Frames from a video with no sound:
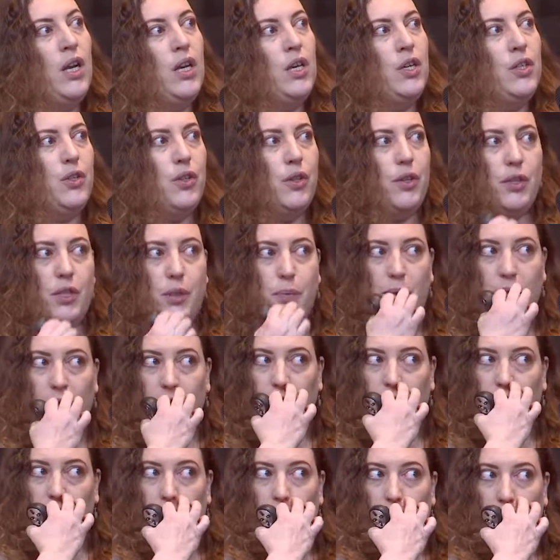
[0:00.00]
So the
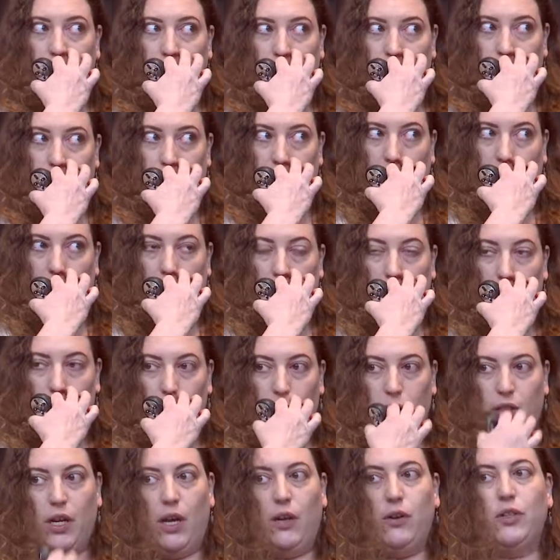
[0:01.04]
specific goals of my lab
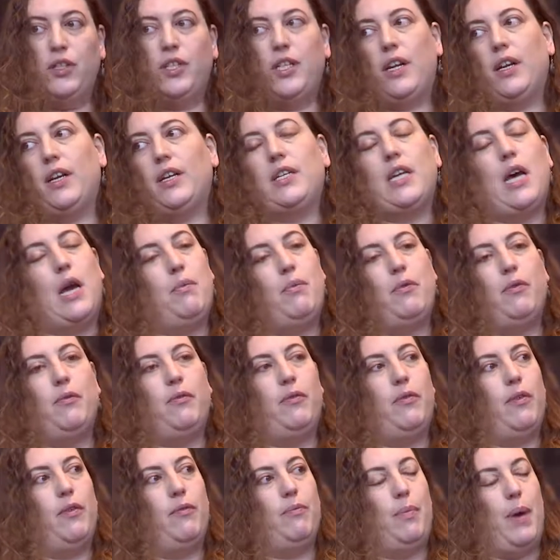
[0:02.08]
are to understand a type
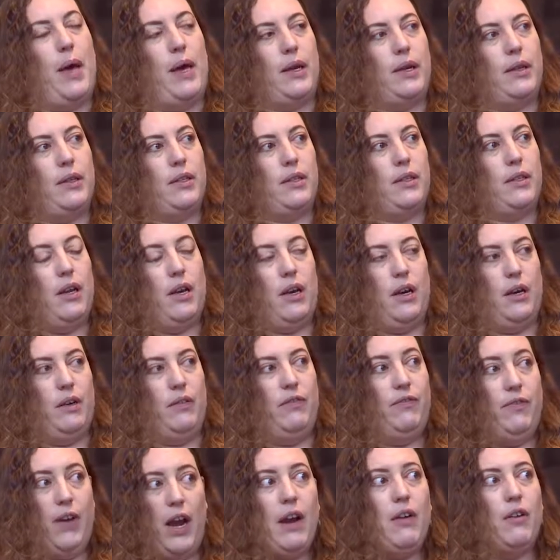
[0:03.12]
of
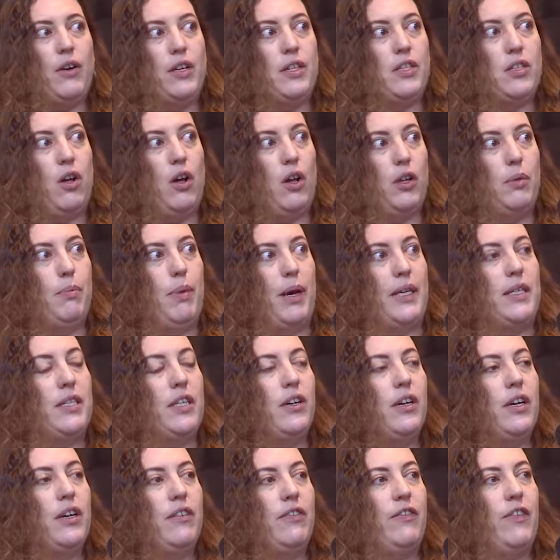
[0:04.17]
virus called a
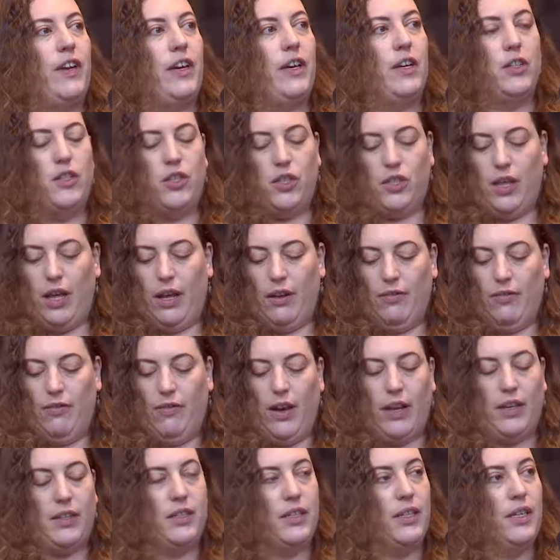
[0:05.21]
bacteriophage that
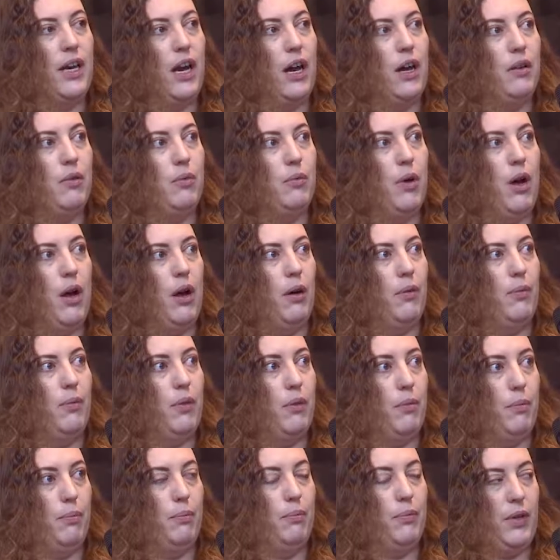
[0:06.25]
infects the gut
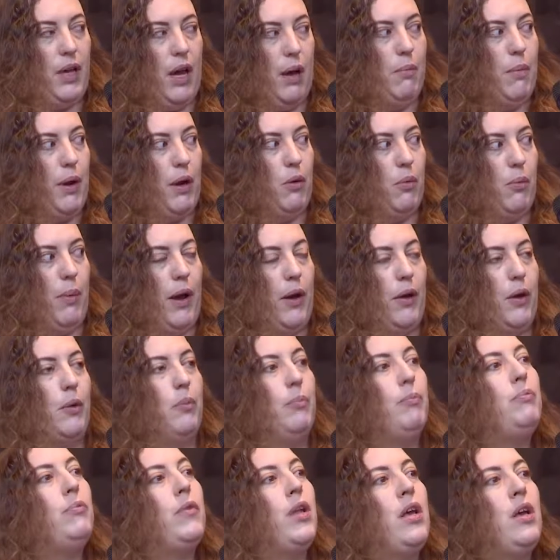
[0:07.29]

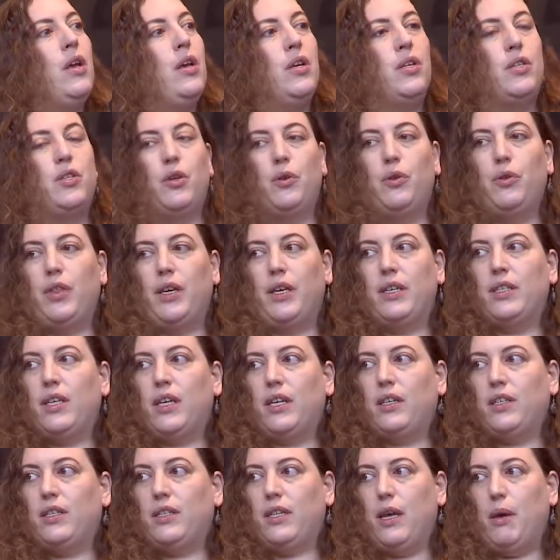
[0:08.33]
microbiome. So things
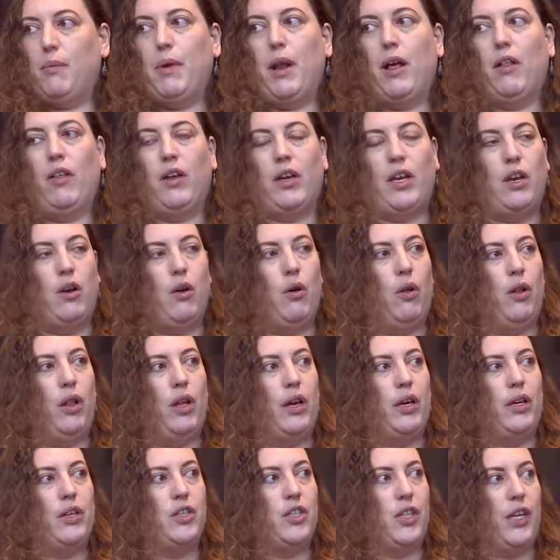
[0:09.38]
like Salmonella, E.
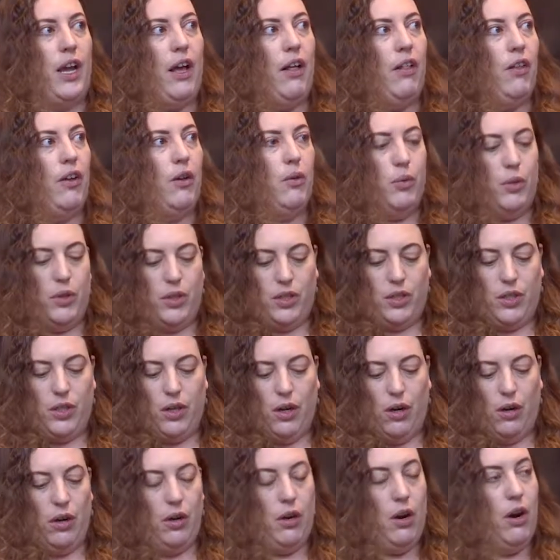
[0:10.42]
coli, Shigella, which
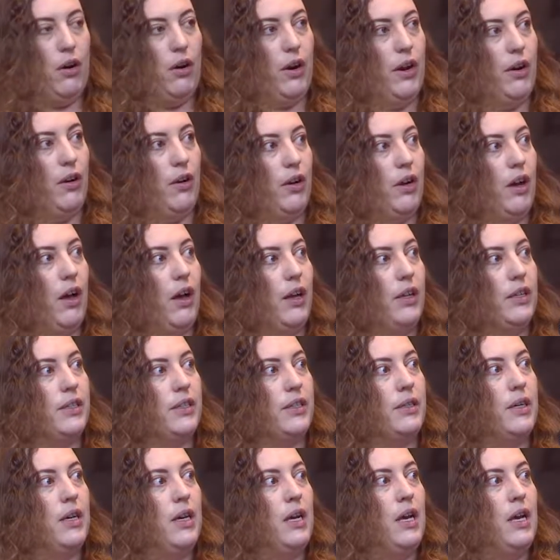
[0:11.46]
are in our
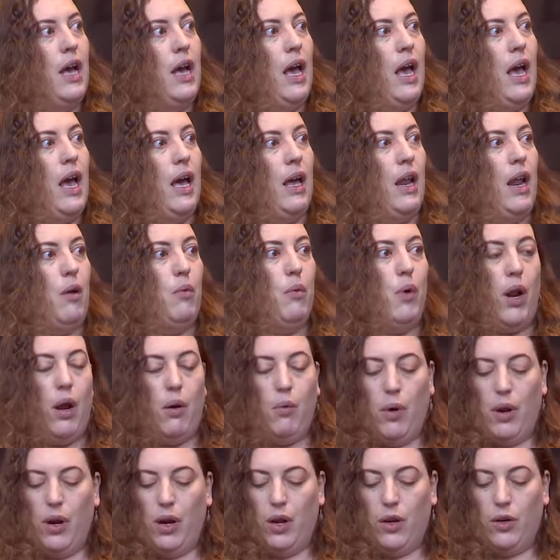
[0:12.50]
guts. And what I
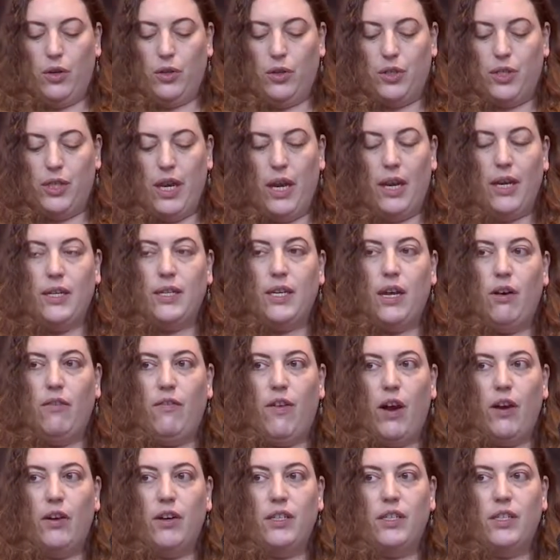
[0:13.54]
want to understand is how
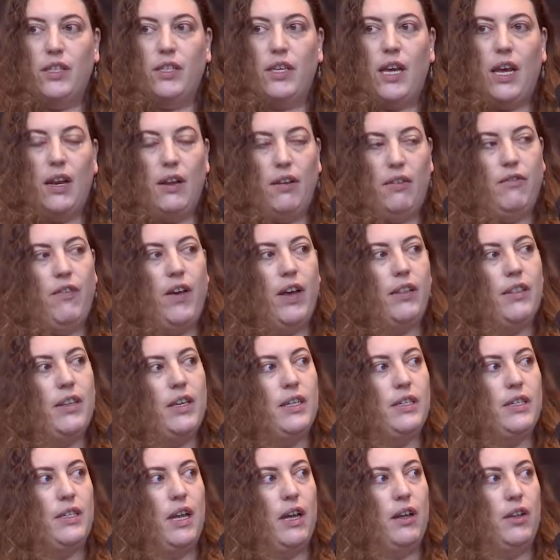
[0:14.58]
viruses can infect
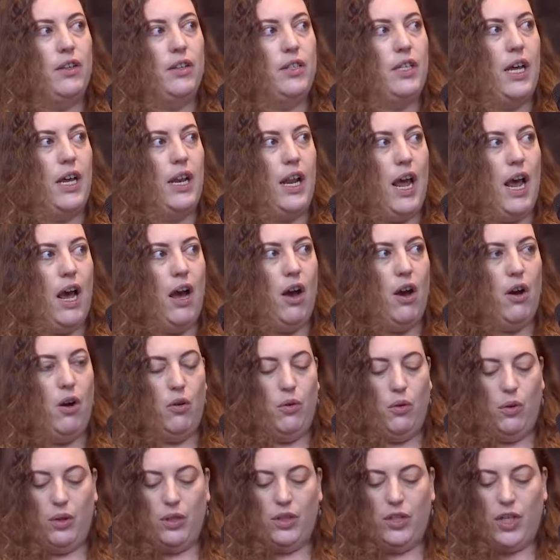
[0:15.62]
these cells and
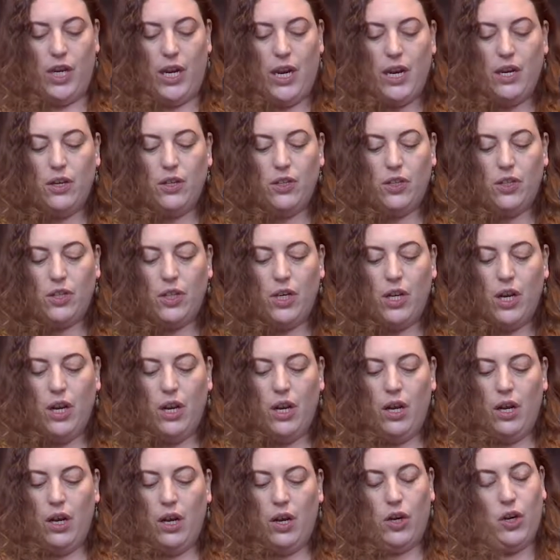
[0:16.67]
how change
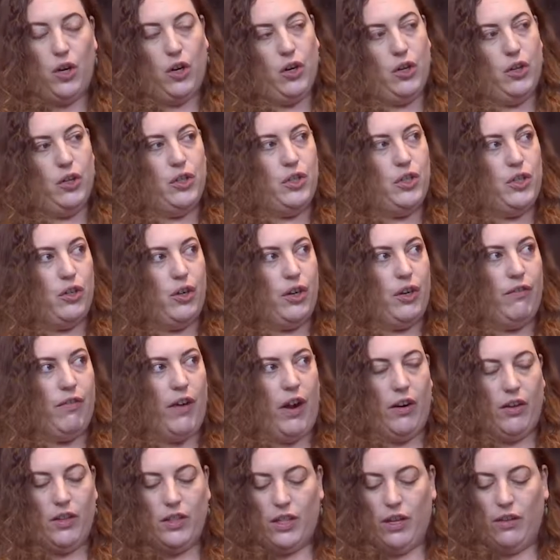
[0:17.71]
occurs during
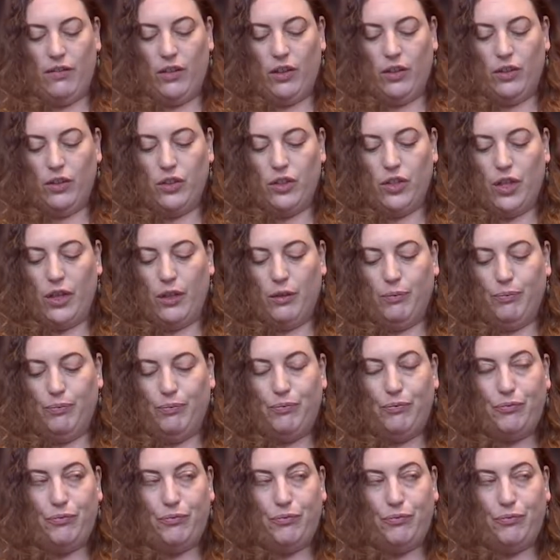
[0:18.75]
virus evolution.